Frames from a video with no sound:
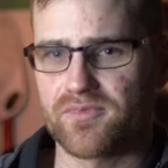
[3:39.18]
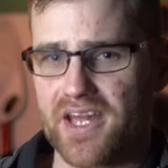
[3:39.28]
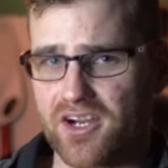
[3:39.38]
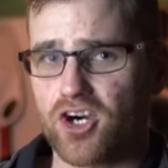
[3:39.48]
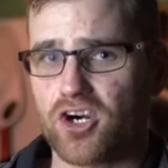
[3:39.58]

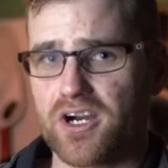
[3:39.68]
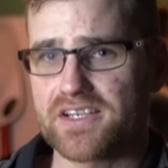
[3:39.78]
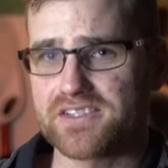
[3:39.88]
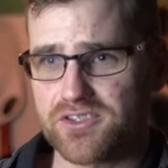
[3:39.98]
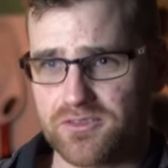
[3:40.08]
That car
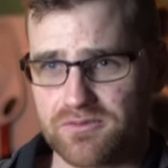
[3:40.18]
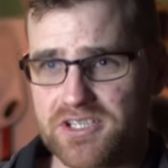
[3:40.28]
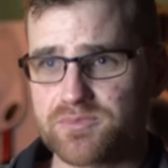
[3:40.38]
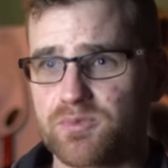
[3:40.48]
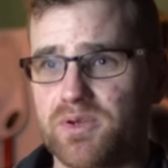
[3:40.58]
has its own
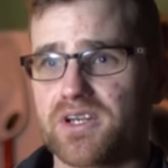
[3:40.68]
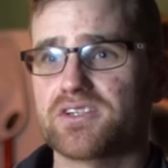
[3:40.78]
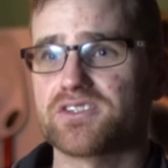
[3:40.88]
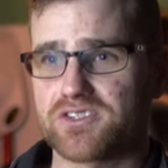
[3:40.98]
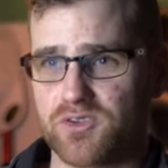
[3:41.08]
Facebook
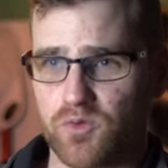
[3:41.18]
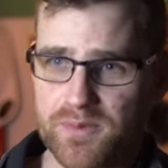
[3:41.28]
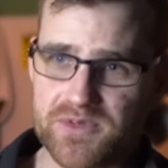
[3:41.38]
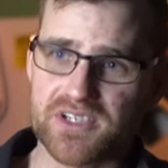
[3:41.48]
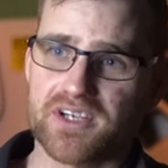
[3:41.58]
page, its own
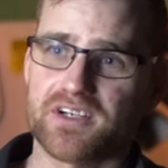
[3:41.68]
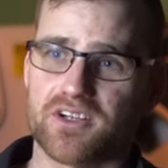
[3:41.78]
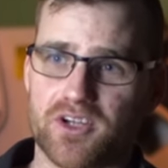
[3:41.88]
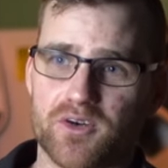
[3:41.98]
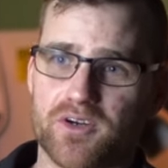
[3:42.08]
website, a
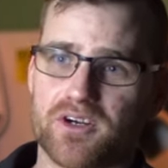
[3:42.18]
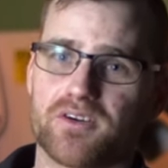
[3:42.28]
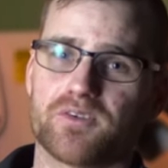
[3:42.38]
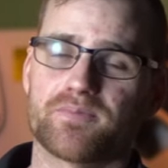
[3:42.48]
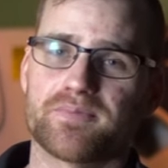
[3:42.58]

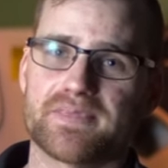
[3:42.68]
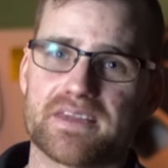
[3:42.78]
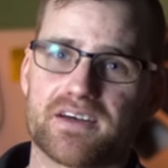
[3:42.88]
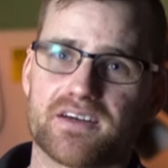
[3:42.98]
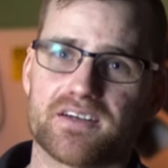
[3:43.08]
logo.
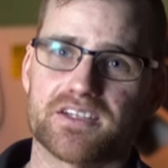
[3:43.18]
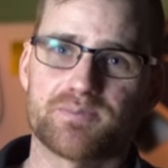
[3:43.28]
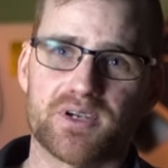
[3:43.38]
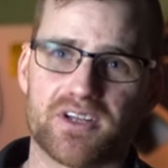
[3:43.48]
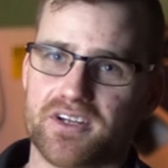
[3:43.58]
It's
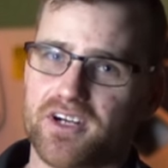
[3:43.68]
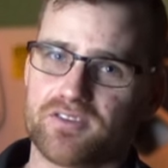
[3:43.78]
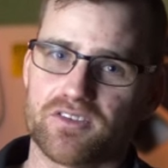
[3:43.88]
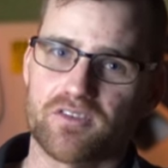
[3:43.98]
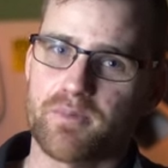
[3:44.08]
been on the
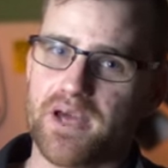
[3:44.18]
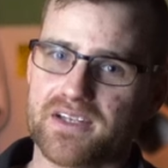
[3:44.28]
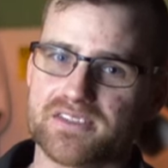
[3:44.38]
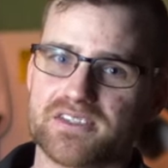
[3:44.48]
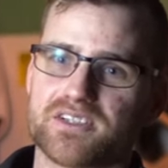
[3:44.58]
cover of a
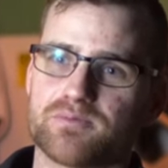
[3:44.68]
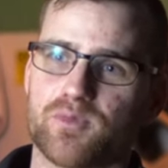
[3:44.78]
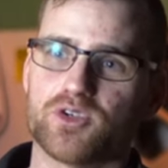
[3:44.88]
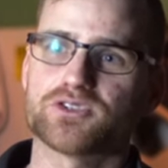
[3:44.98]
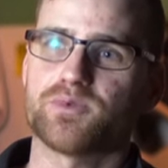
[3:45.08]
magazine,
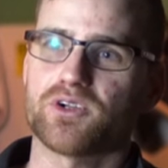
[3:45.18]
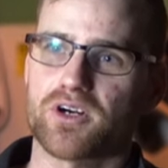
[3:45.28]
multiple